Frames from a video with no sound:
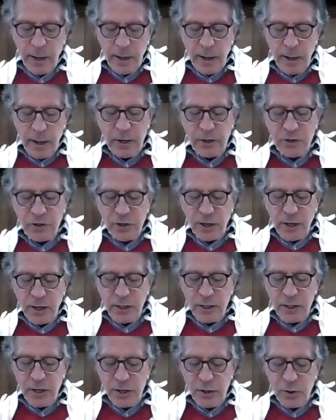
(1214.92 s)
It is to
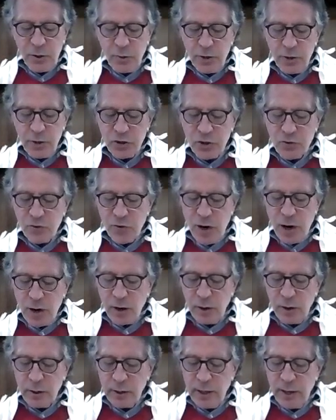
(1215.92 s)
continue the
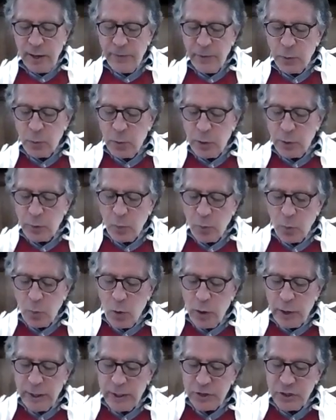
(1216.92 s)
struggle even when
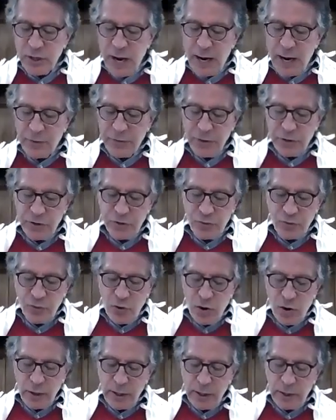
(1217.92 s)
one is not the
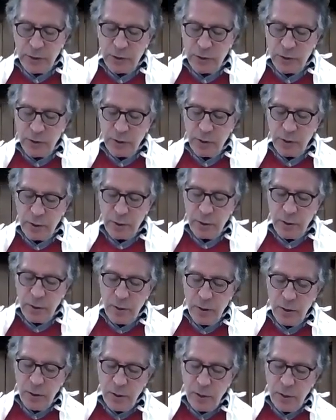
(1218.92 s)
strongest,
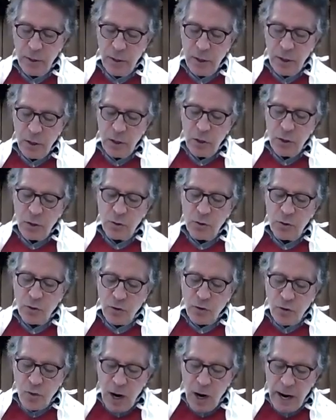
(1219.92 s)
to
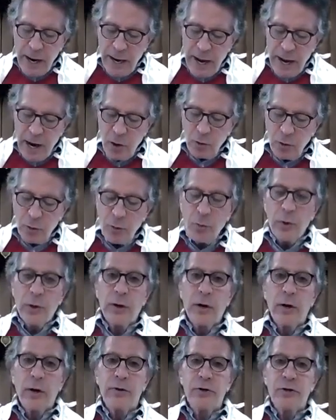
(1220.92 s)
cry out when
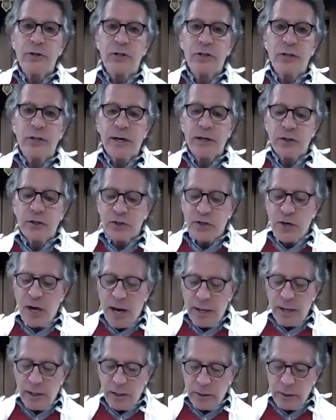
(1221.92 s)
others stay
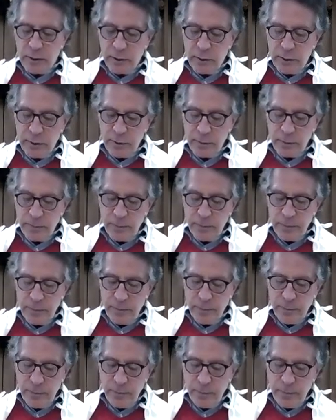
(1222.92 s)
silent.
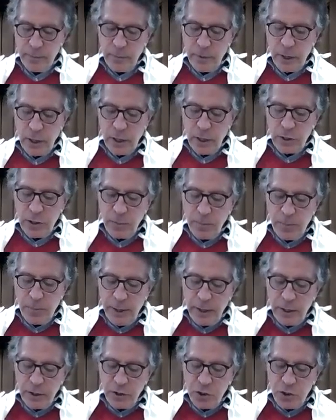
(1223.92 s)
To
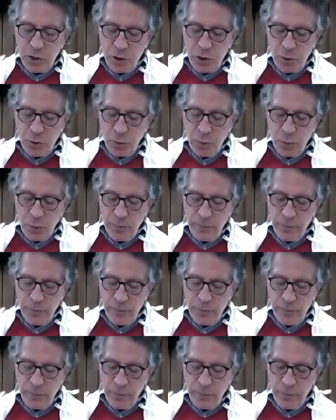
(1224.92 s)
be a Jew,